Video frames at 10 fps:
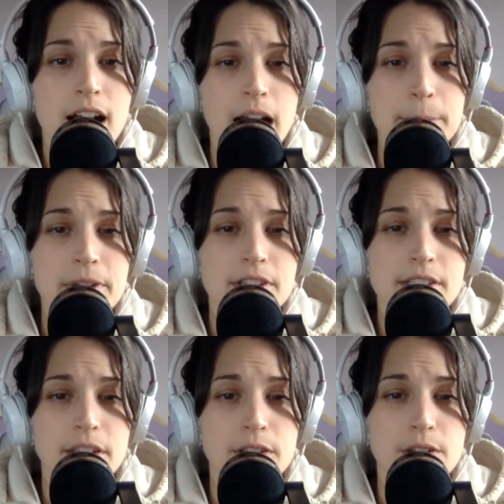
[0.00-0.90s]
I'm here to
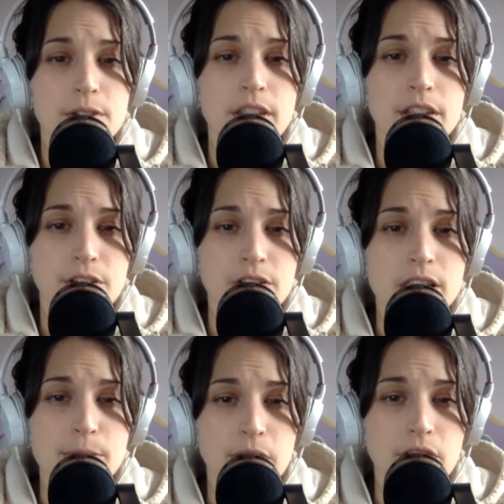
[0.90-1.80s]
tell you that your
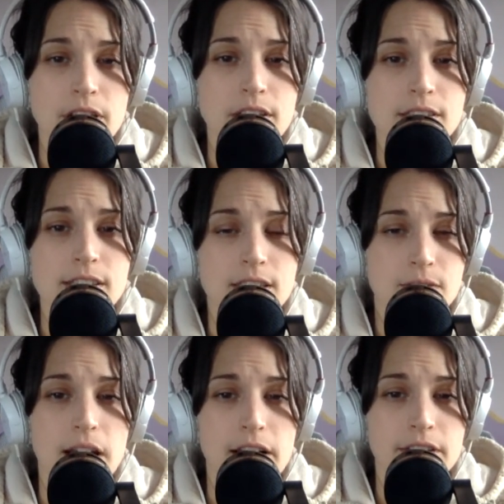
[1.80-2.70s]
experience is
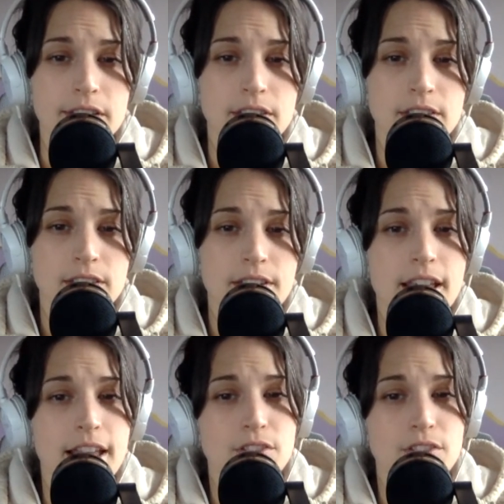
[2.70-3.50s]
valid and